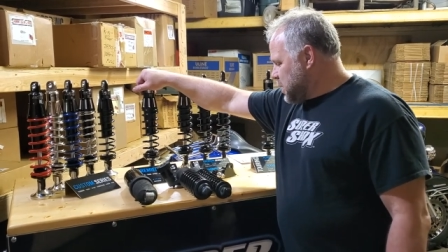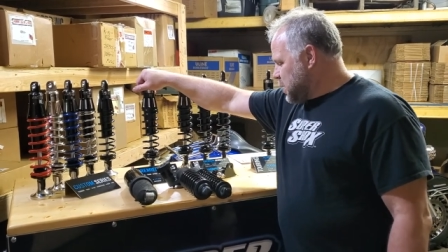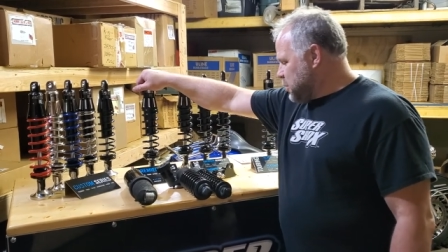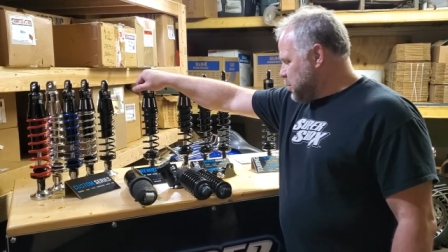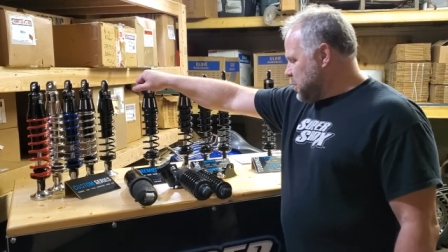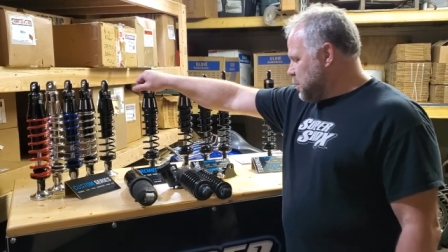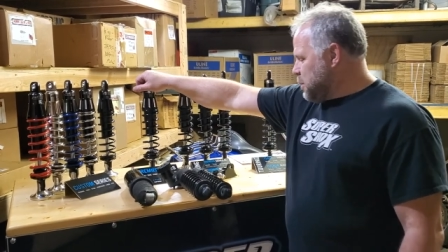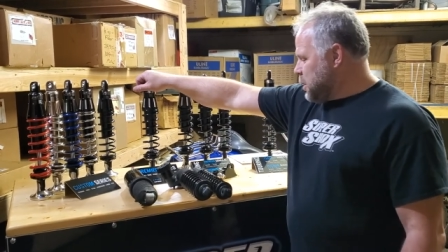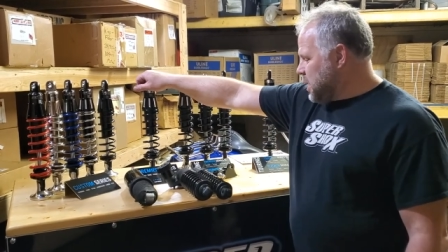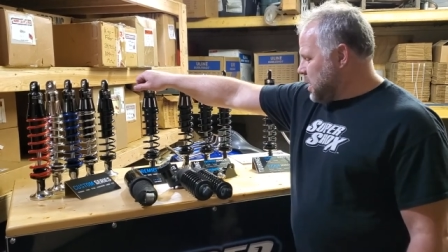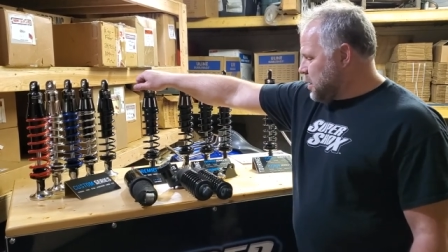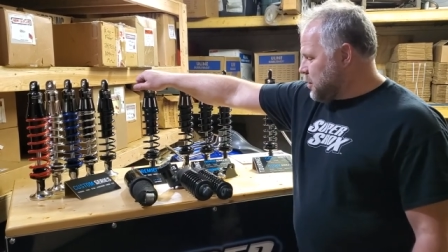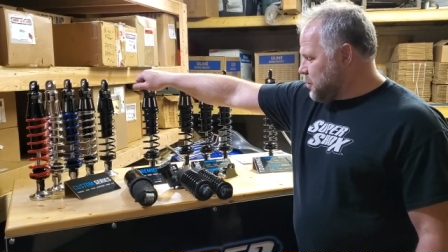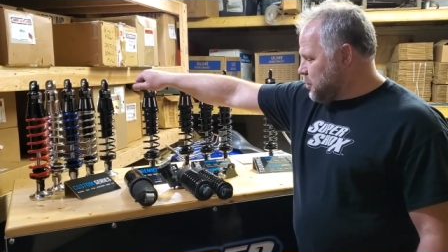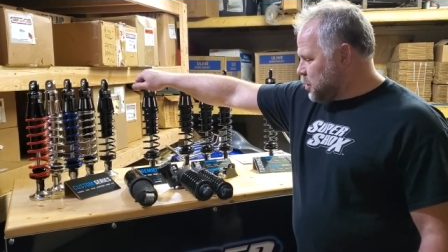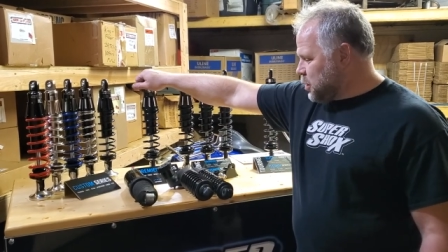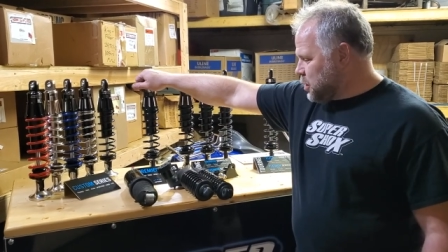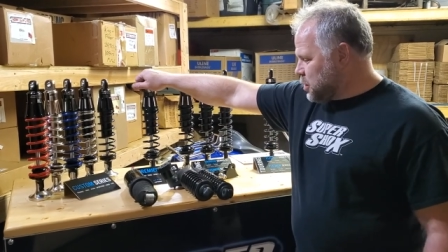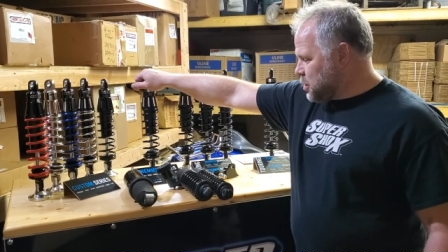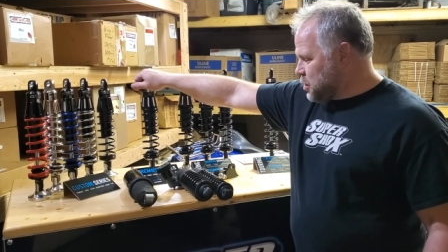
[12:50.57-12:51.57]
that we make
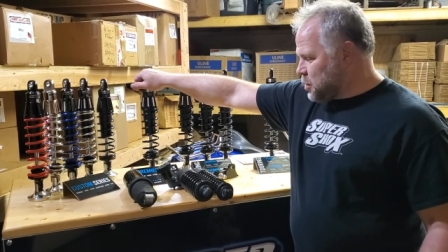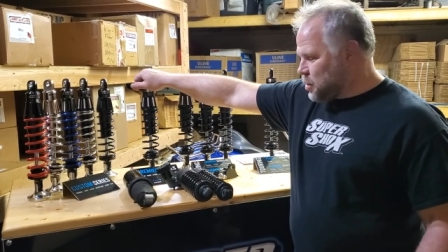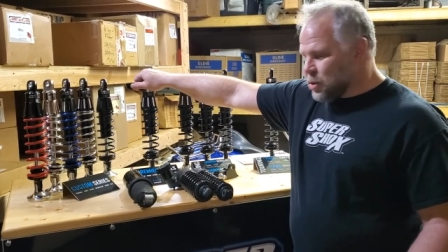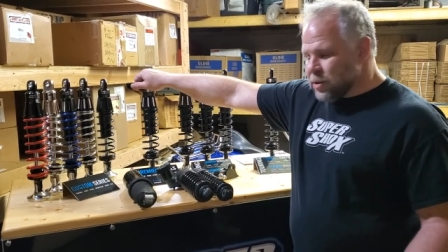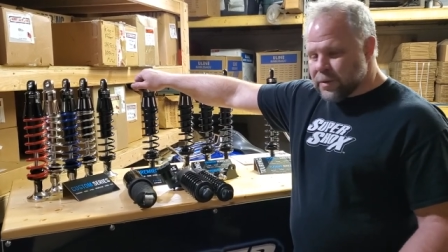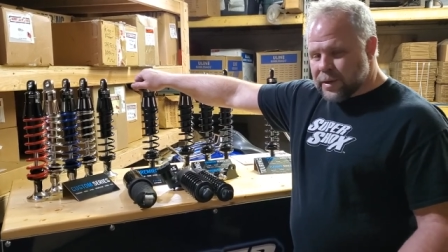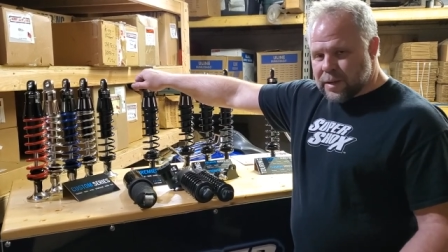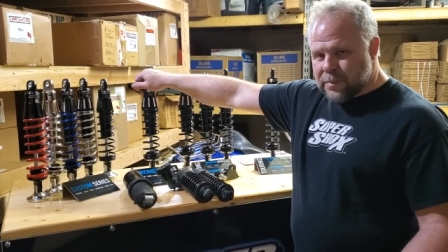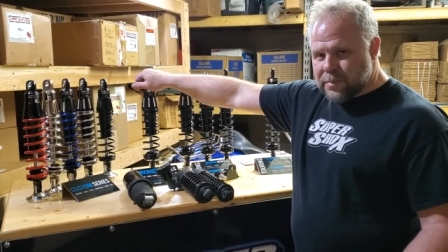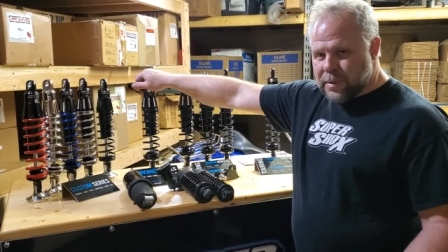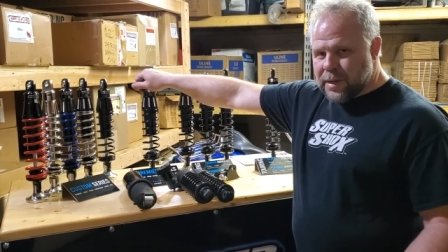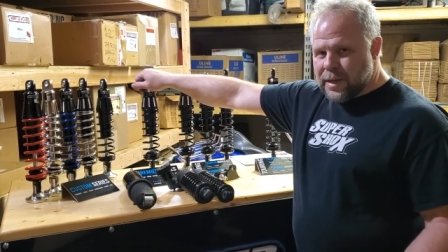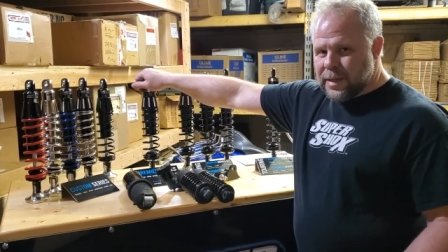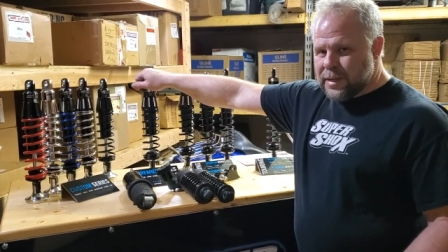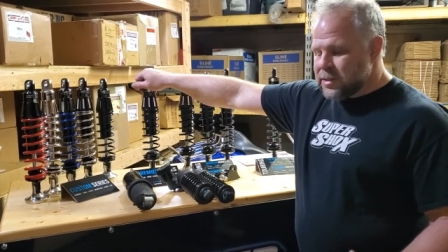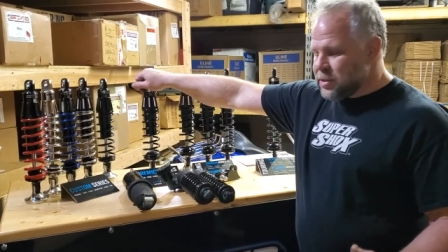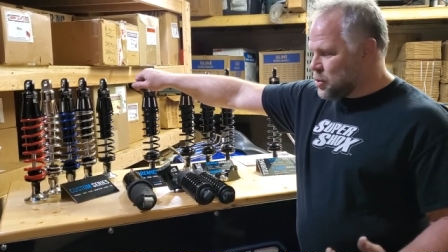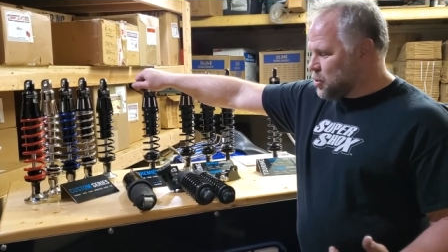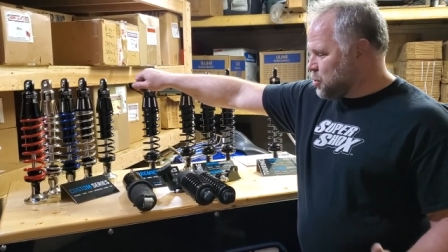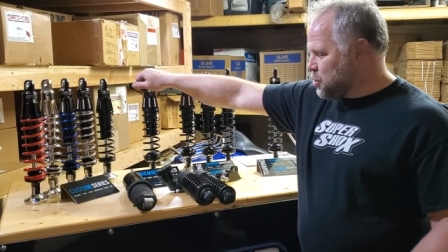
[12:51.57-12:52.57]
for touring
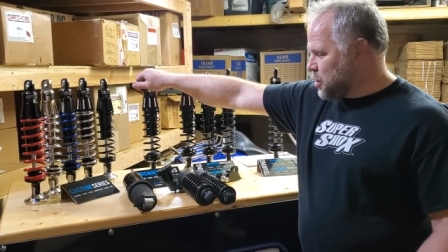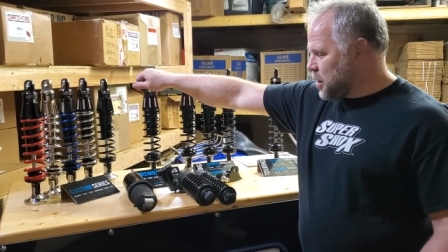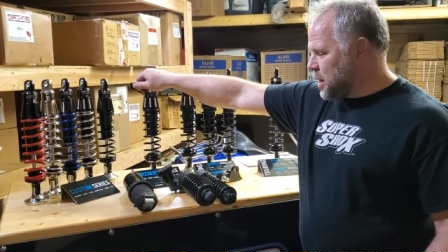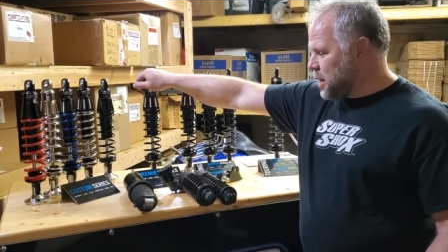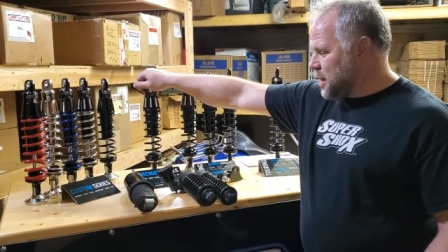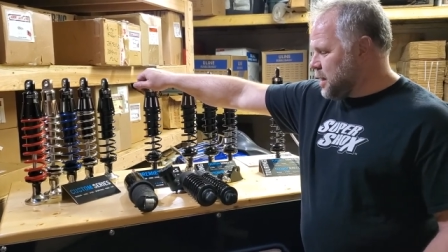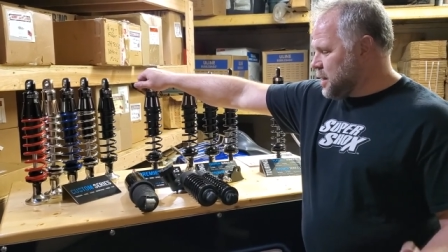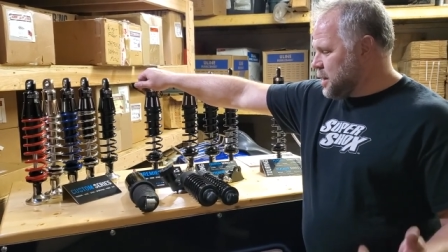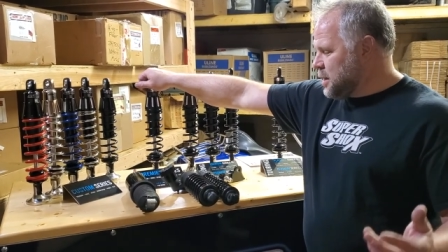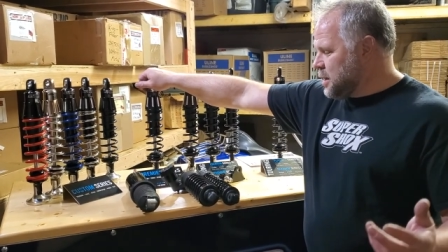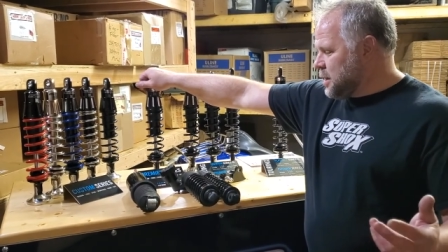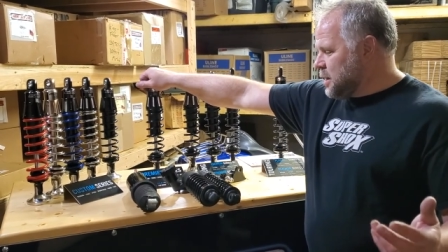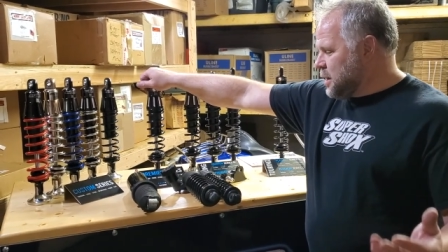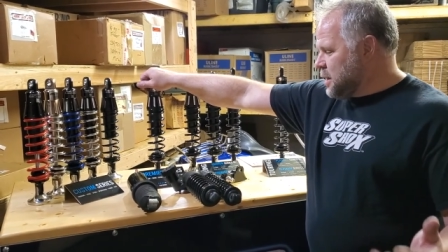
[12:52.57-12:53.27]
bikes, trike,